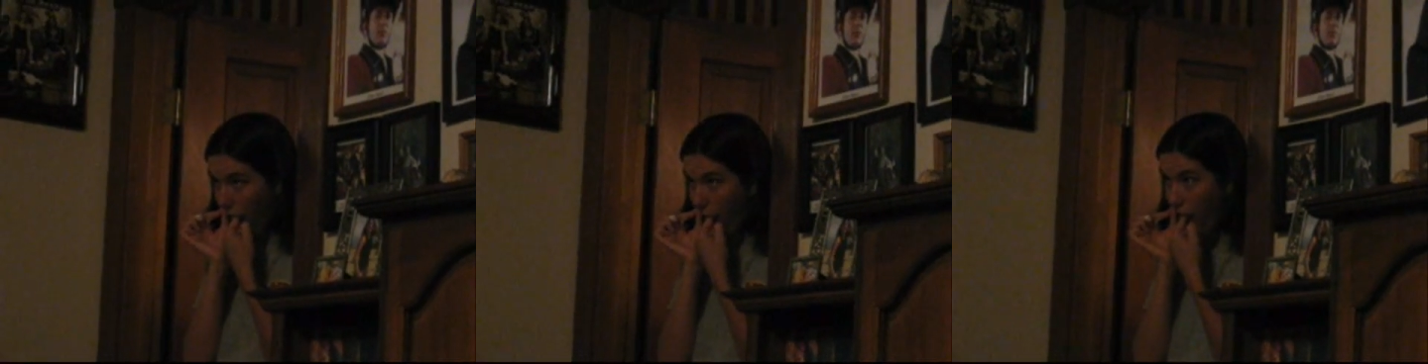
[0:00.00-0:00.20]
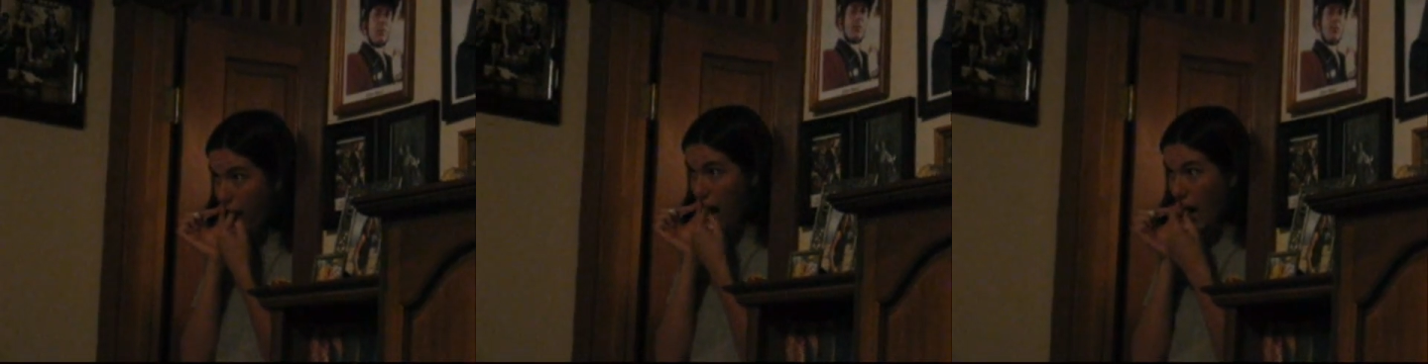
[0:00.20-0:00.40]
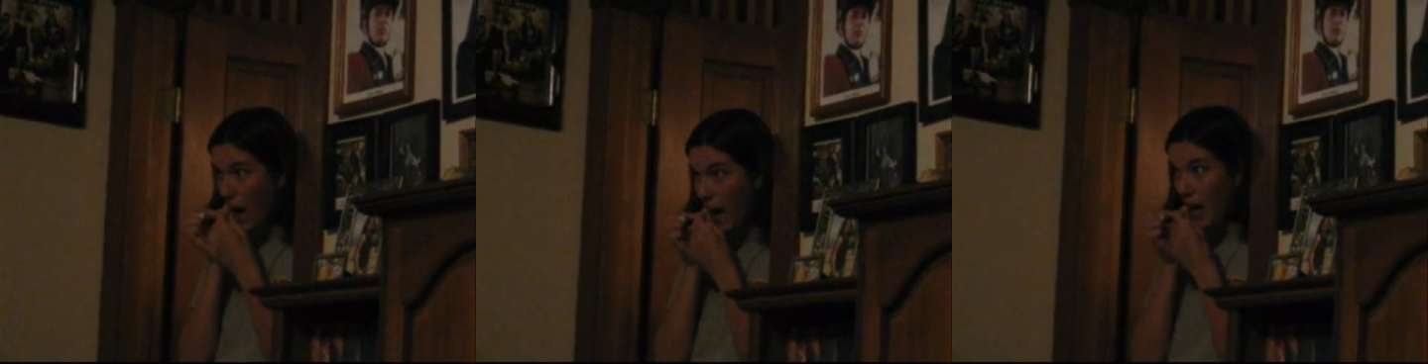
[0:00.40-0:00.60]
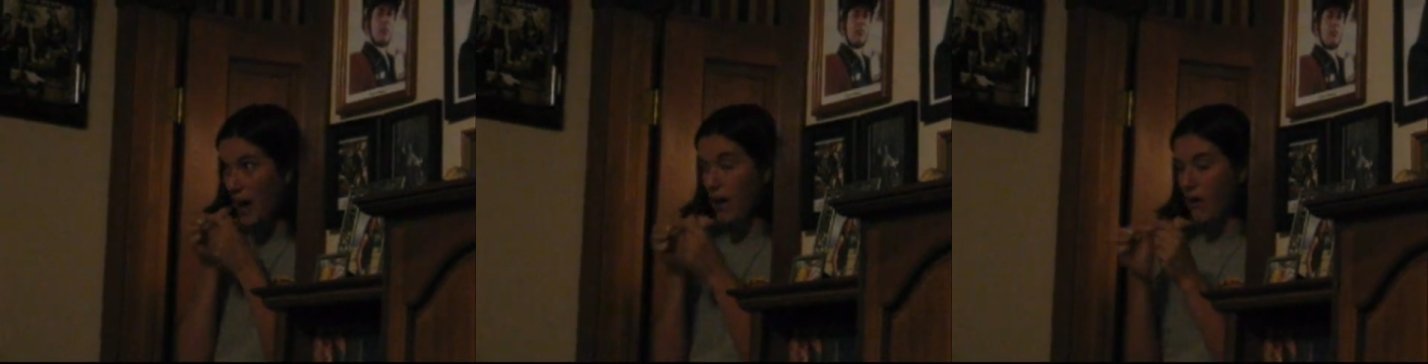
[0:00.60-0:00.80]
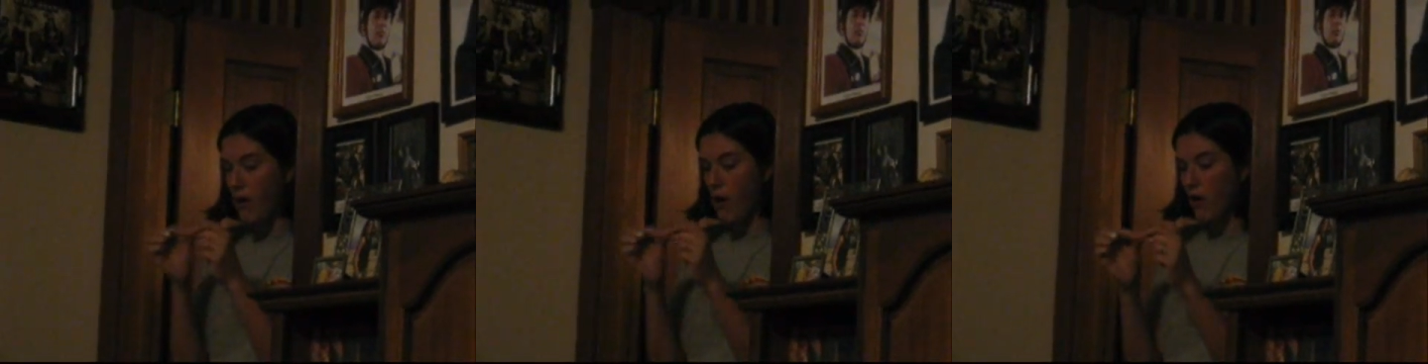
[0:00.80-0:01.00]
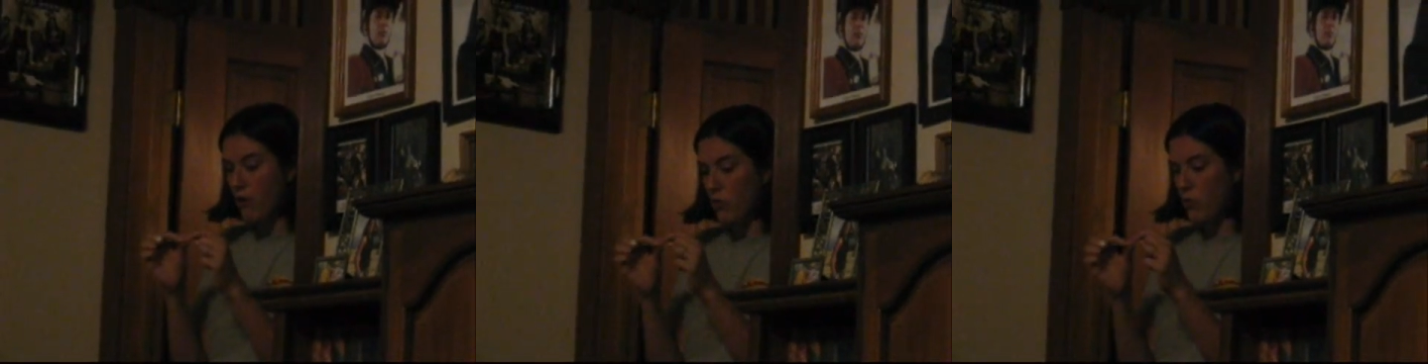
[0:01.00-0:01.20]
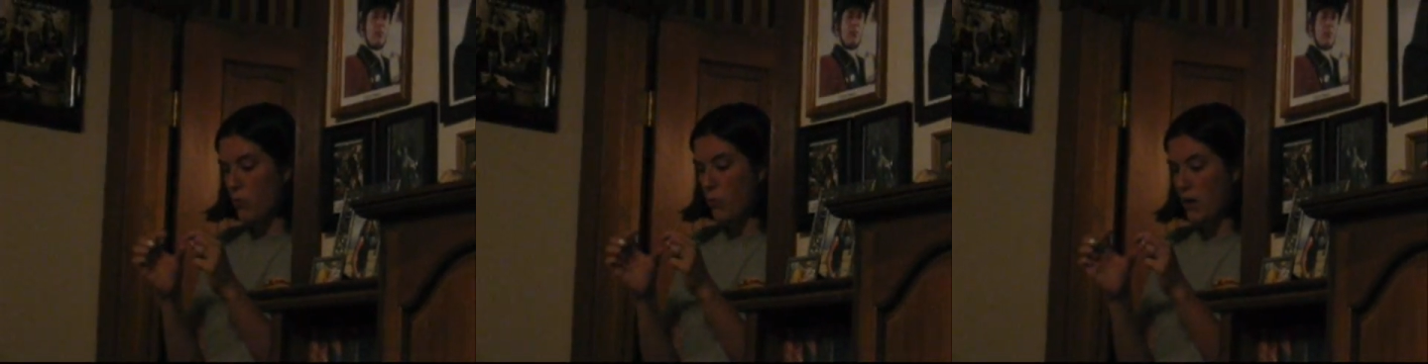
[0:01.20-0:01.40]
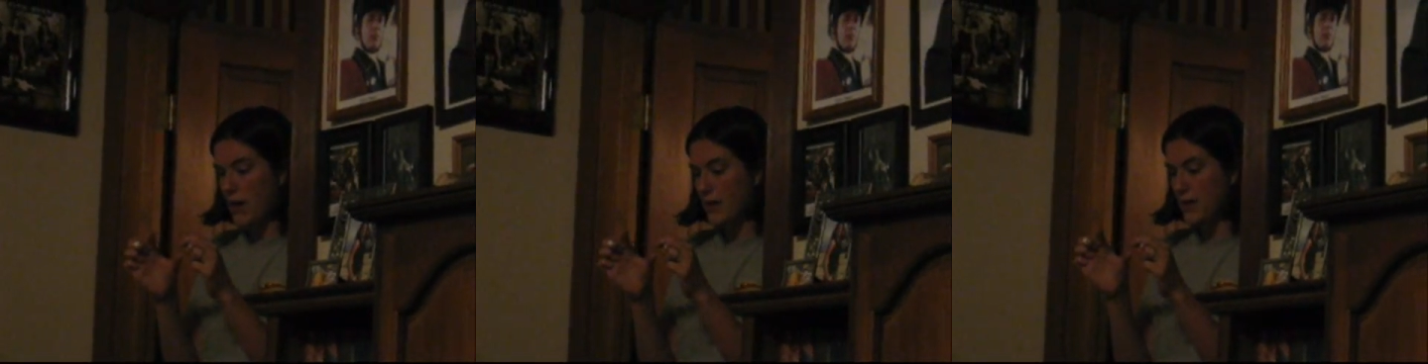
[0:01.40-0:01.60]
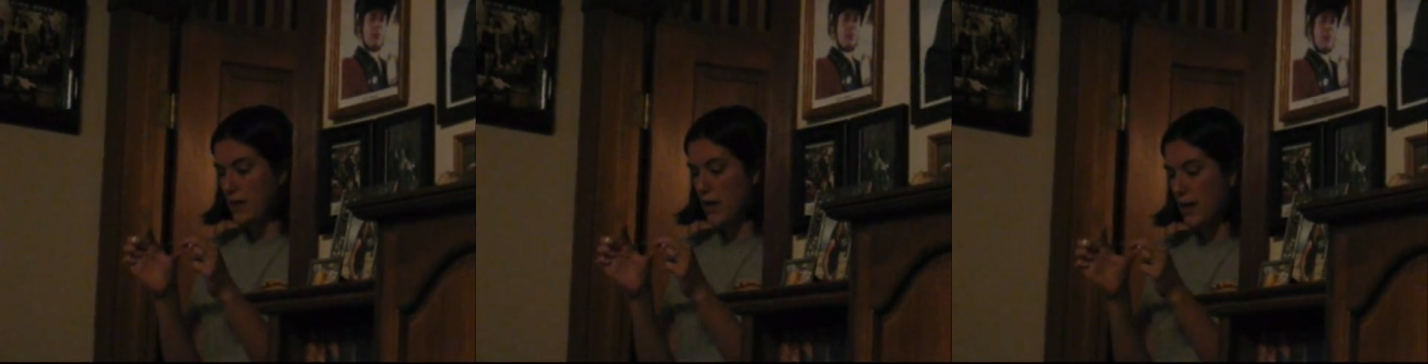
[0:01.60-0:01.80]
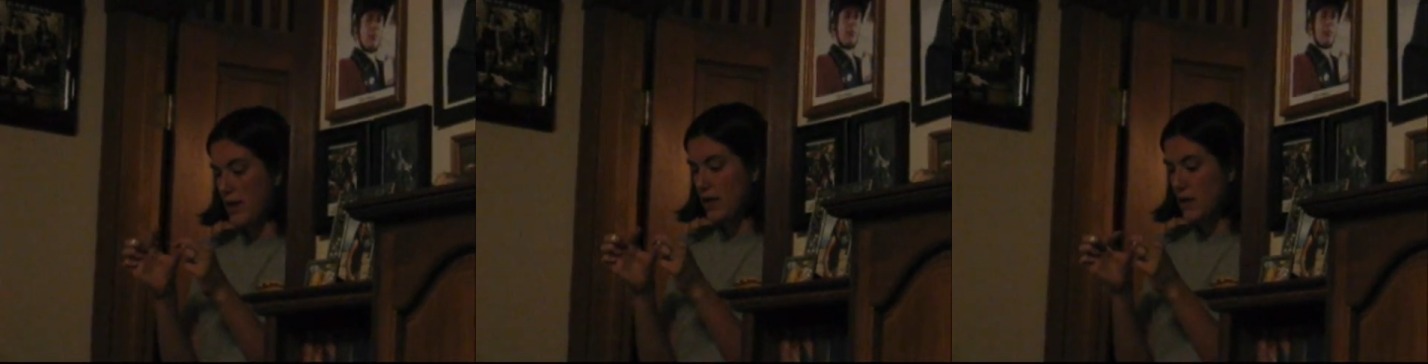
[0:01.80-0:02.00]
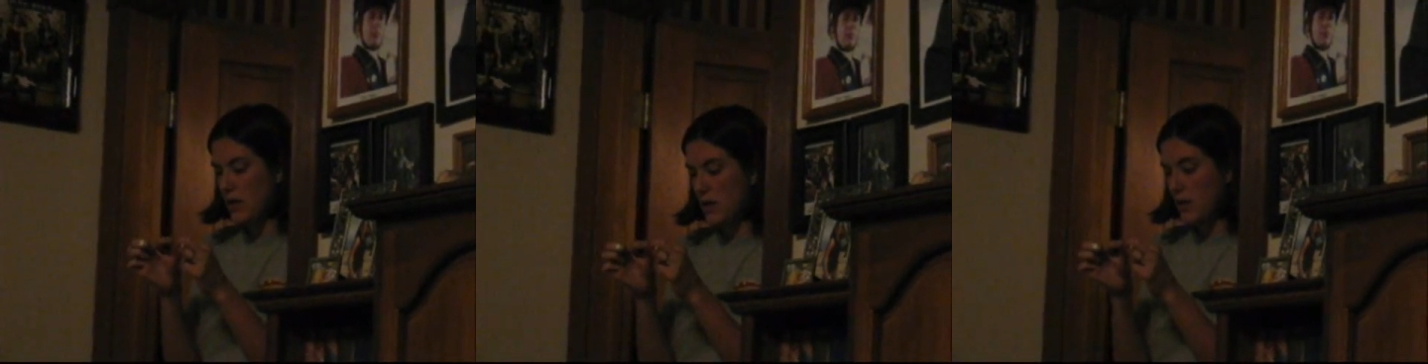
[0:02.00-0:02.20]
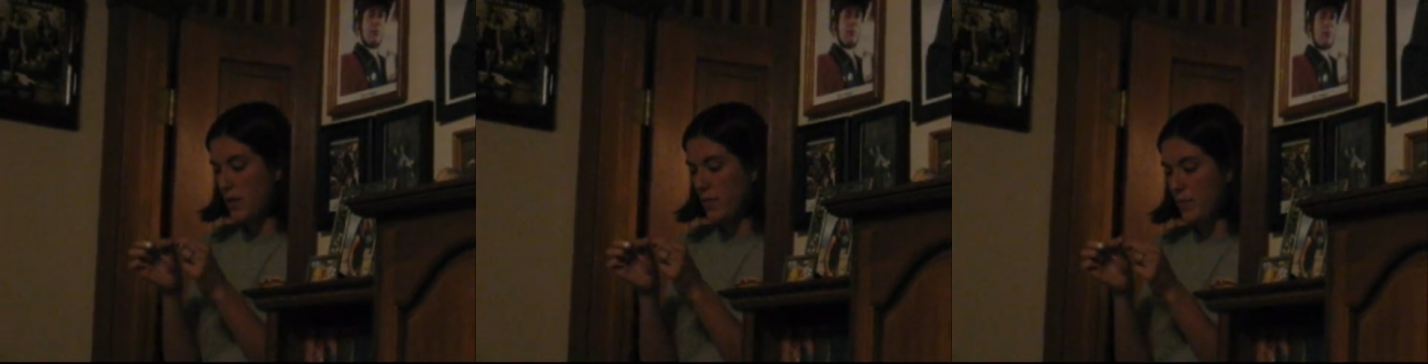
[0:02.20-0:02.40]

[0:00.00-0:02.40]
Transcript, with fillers: the wide kind